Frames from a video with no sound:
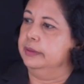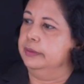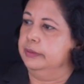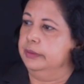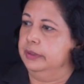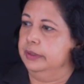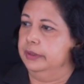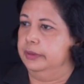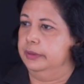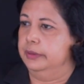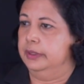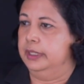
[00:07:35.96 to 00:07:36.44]

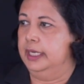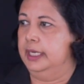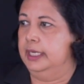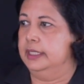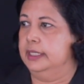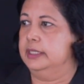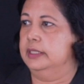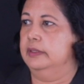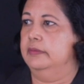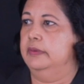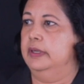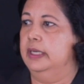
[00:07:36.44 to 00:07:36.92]
All
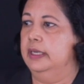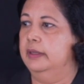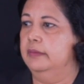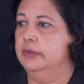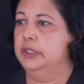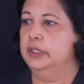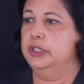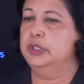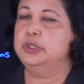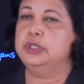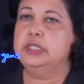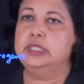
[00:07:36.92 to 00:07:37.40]
right, so
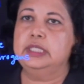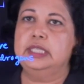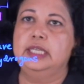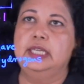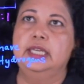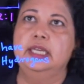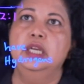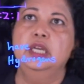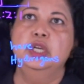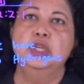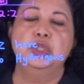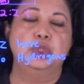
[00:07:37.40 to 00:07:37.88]
whenever you
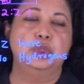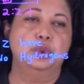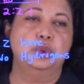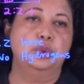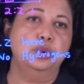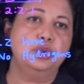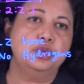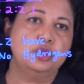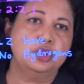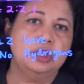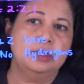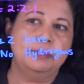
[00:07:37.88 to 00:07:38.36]
see
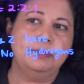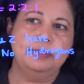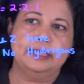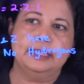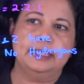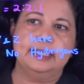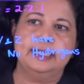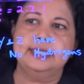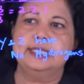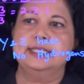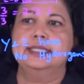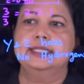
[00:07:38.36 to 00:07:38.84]
2
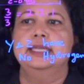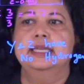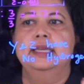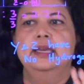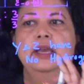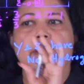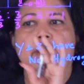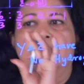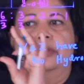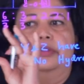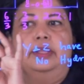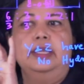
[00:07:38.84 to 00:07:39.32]
triplets,
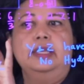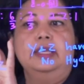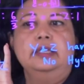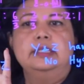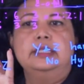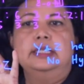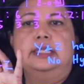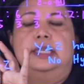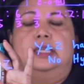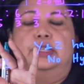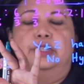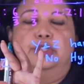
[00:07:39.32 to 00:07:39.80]
think
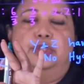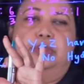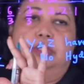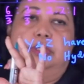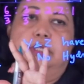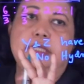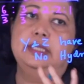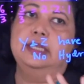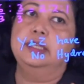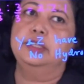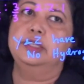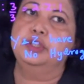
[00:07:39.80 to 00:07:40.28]

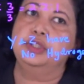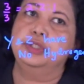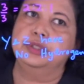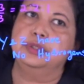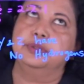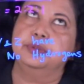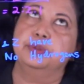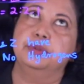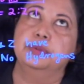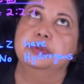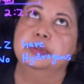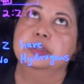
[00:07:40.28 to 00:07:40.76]

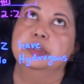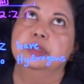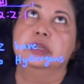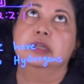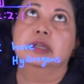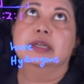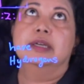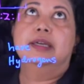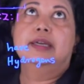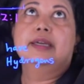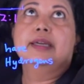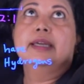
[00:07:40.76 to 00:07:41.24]
CH2.
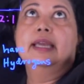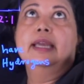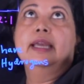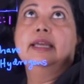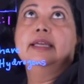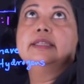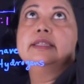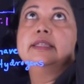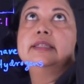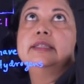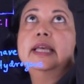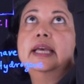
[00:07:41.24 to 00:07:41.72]

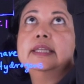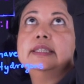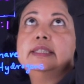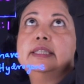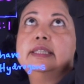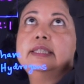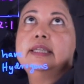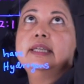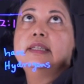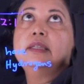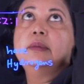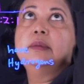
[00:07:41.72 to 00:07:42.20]
Okay, so that's
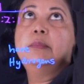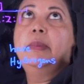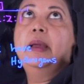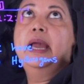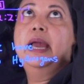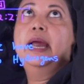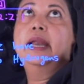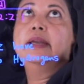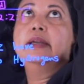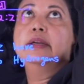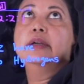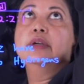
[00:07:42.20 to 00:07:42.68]
another
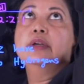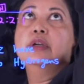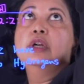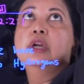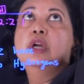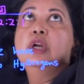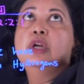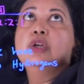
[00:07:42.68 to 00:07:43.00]
pattern.